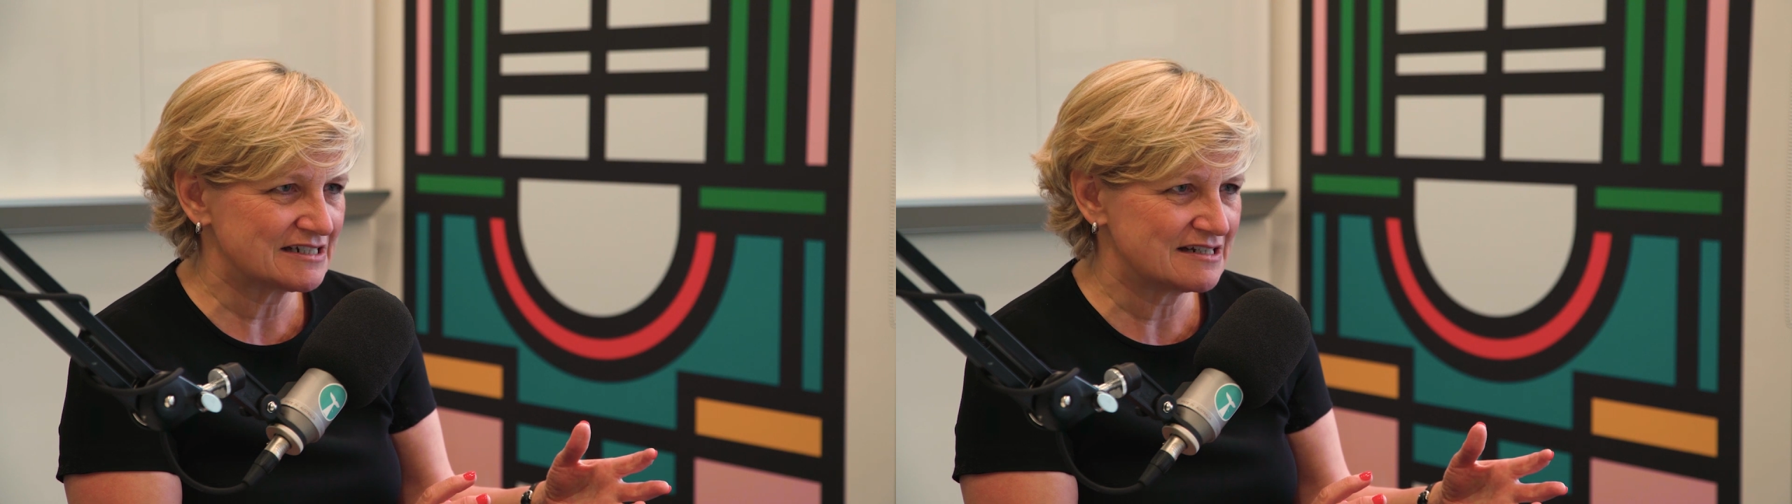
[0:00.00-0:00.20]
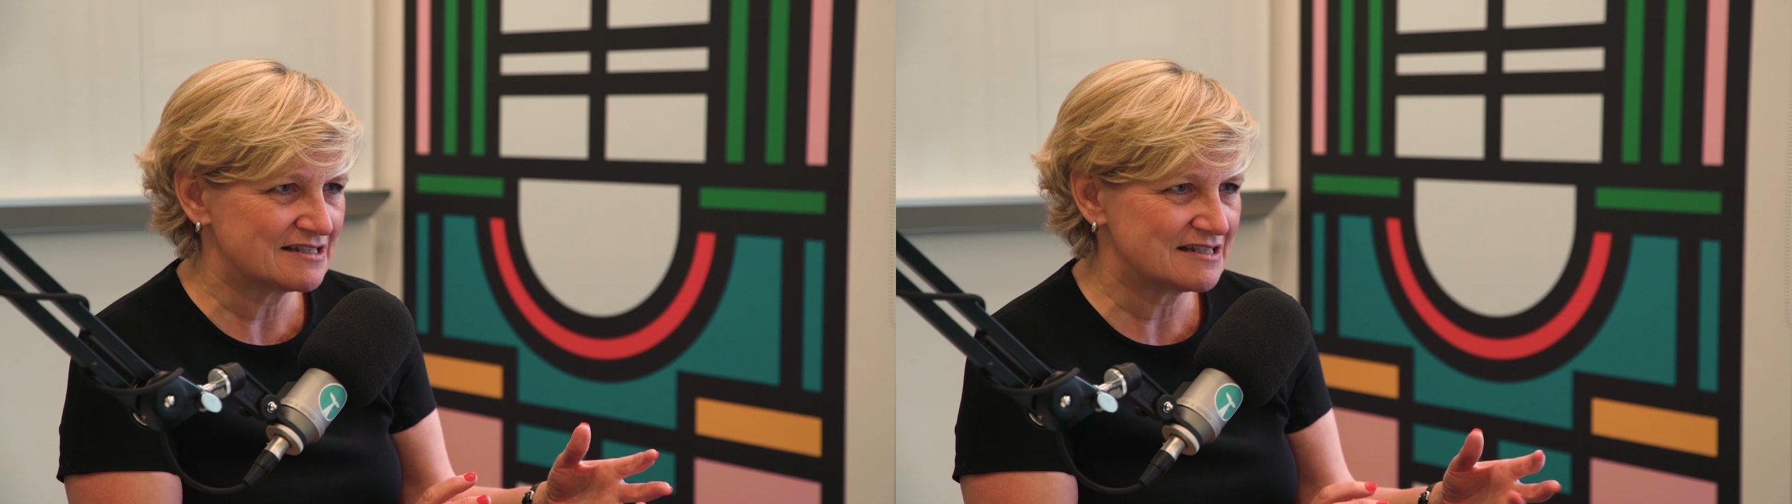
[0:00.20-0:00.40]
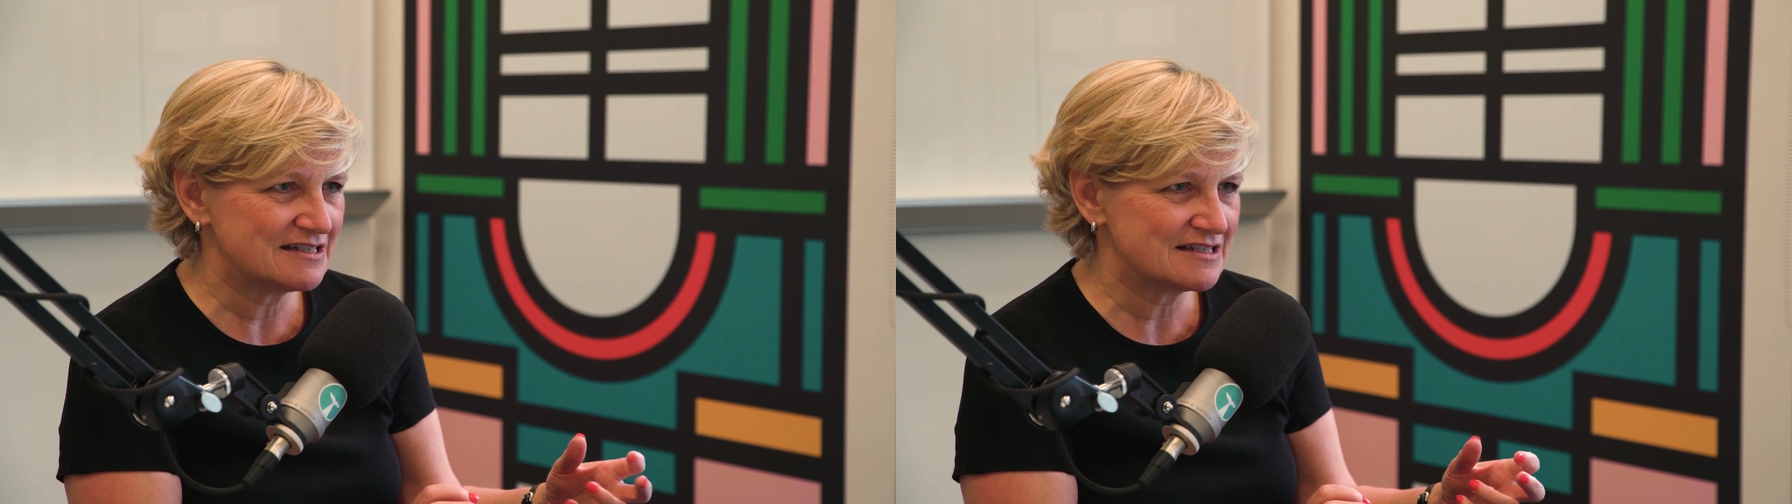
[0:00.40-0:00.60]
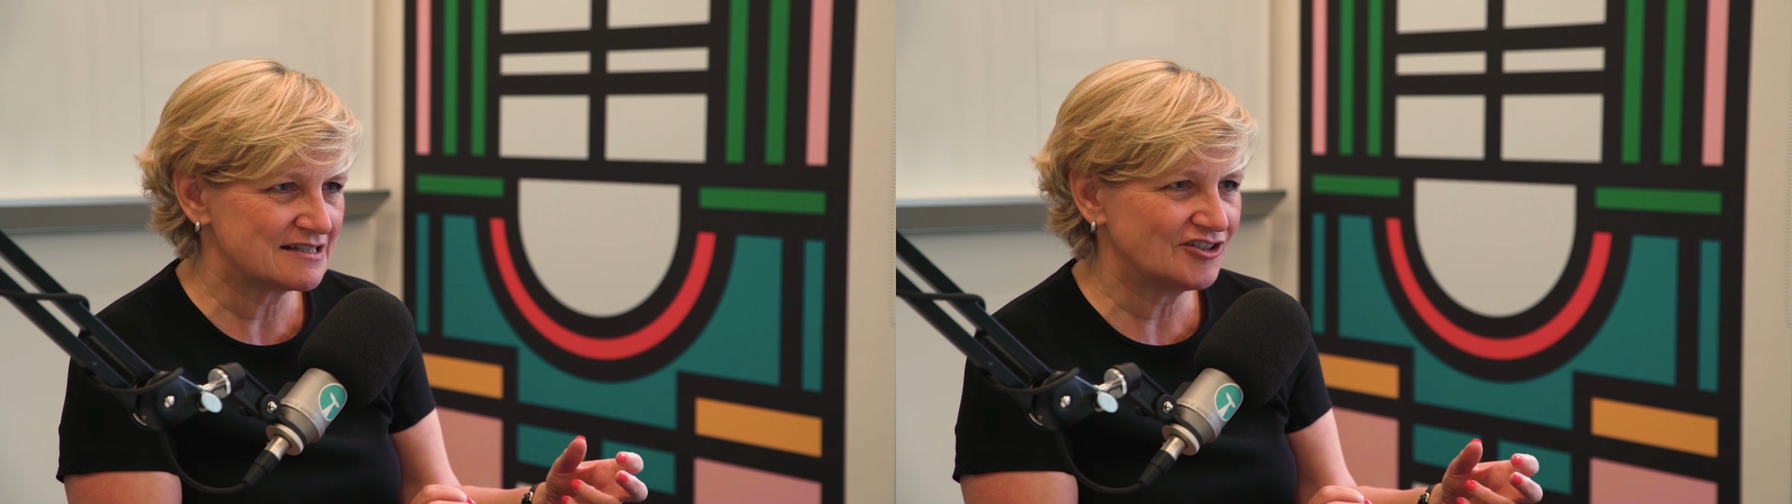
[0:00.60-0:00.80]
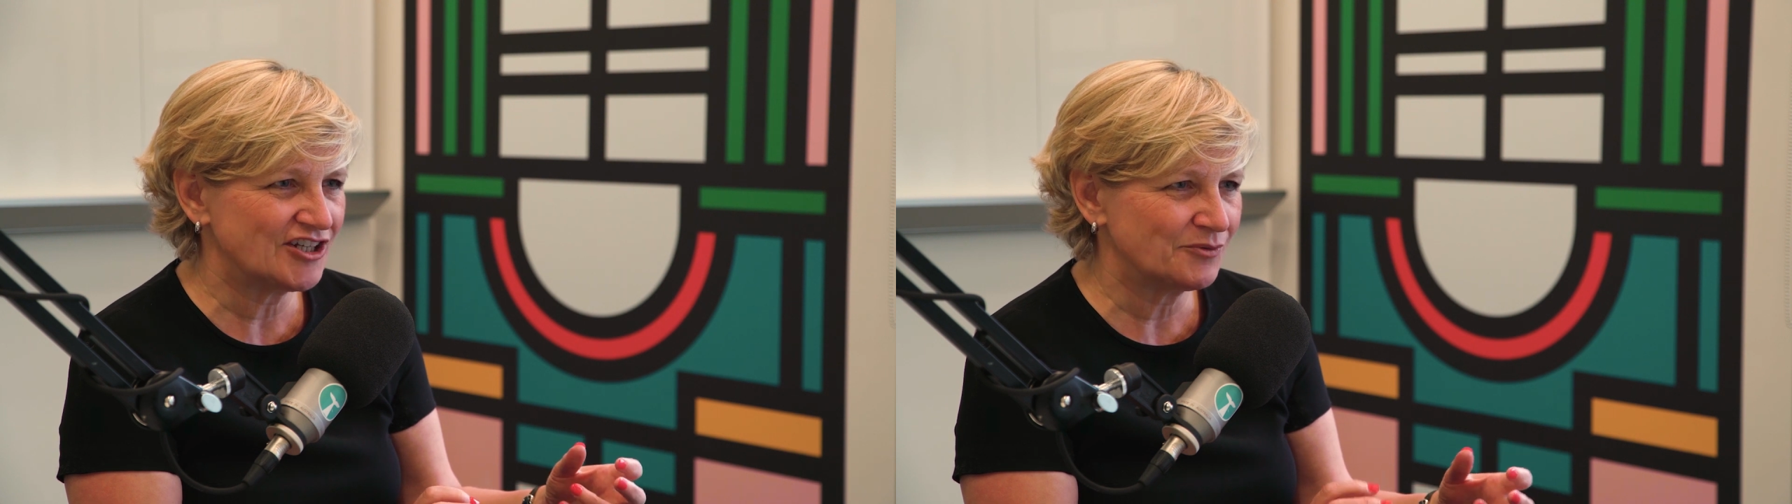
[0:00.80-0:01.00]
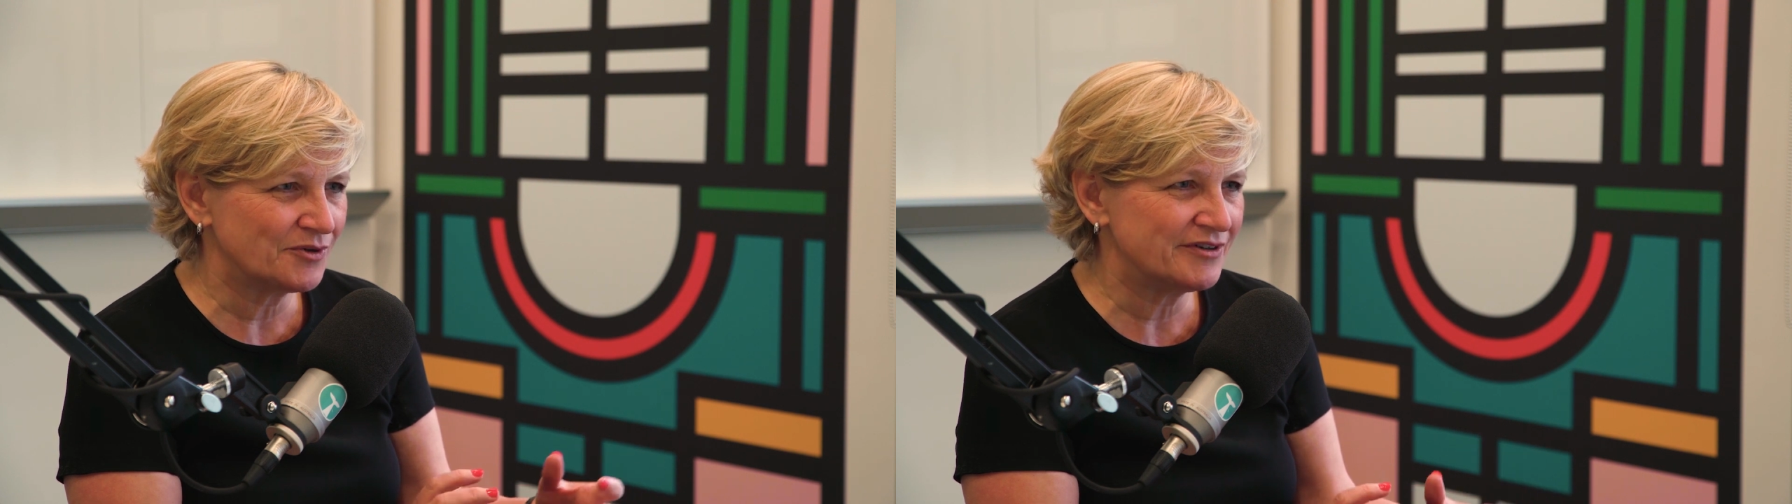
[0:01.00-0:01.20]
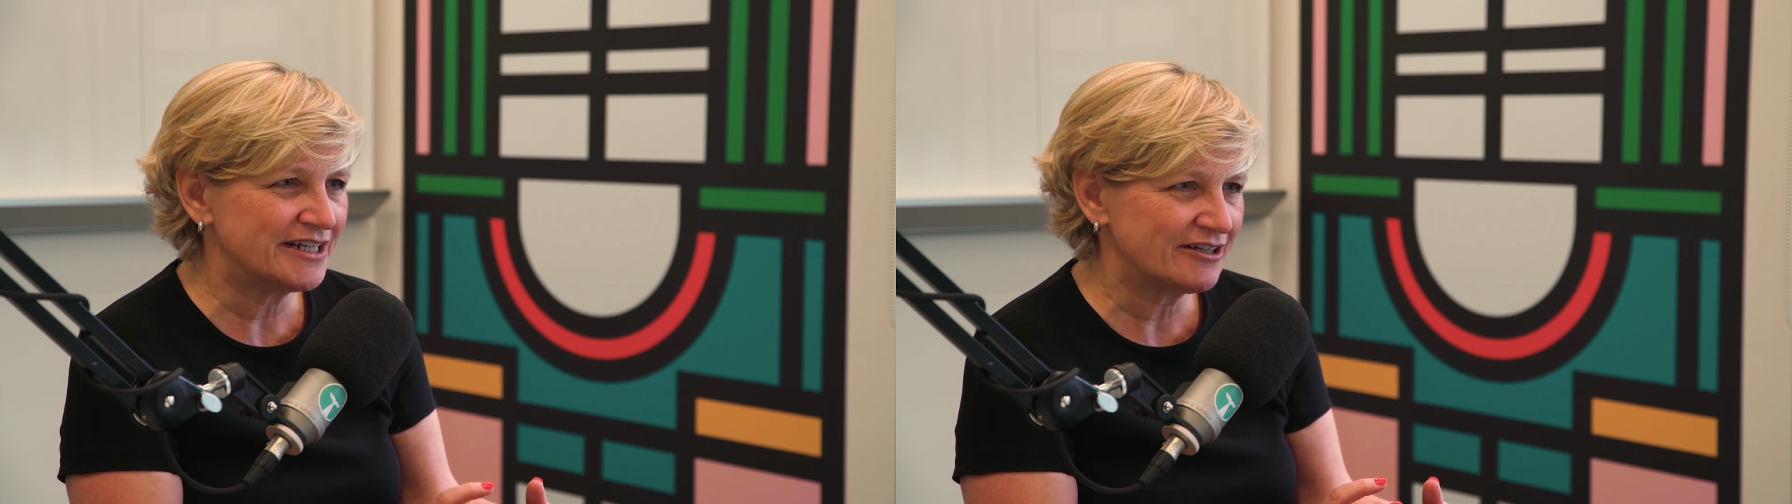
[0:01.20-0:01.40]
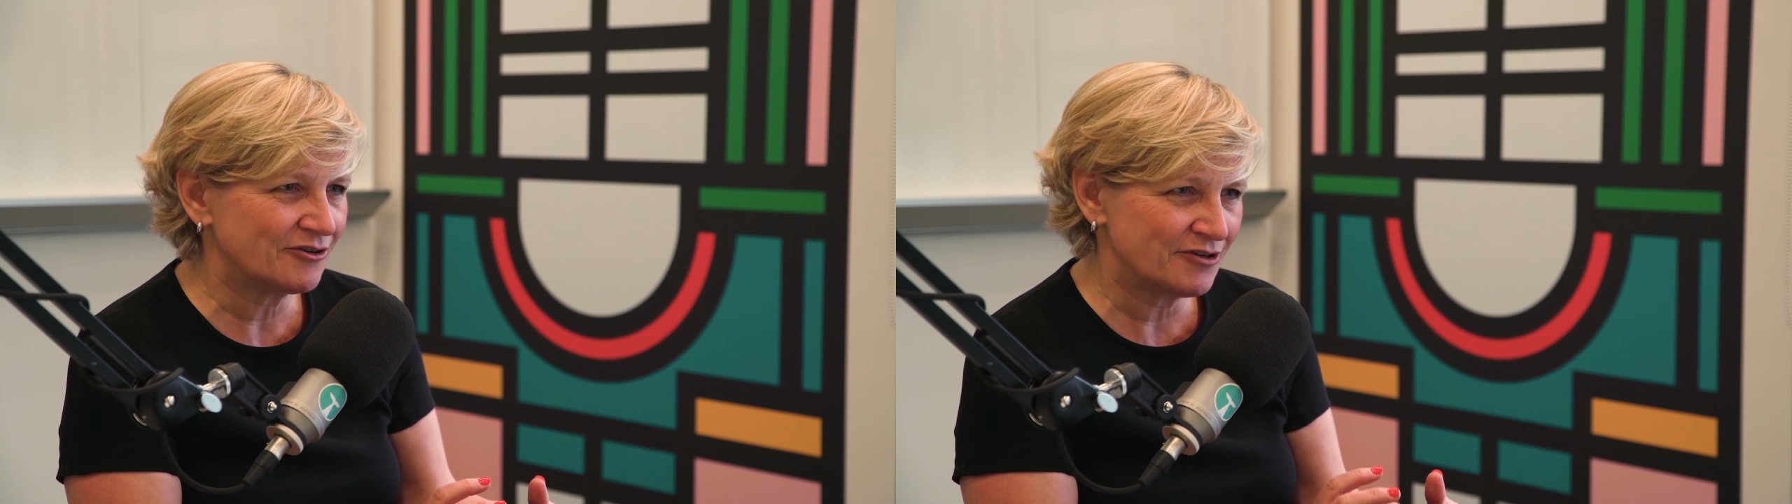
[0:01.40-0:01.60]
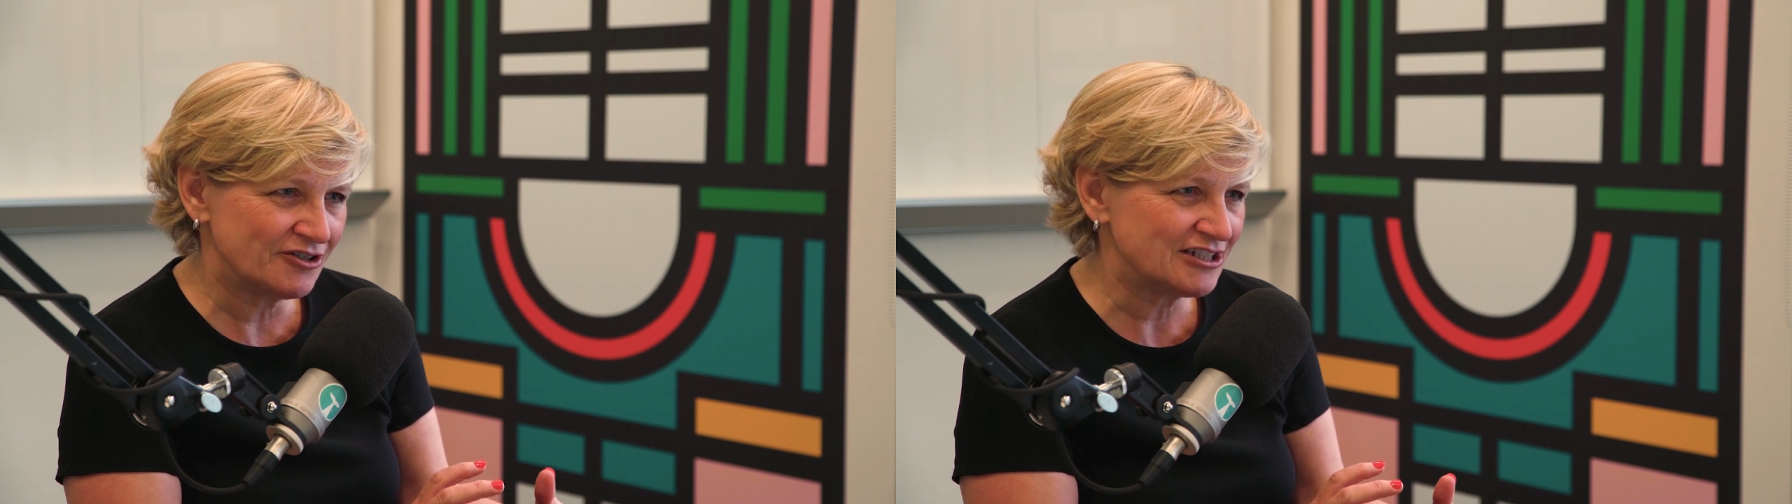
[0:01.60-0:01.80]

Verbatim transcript: at us is you know we're in our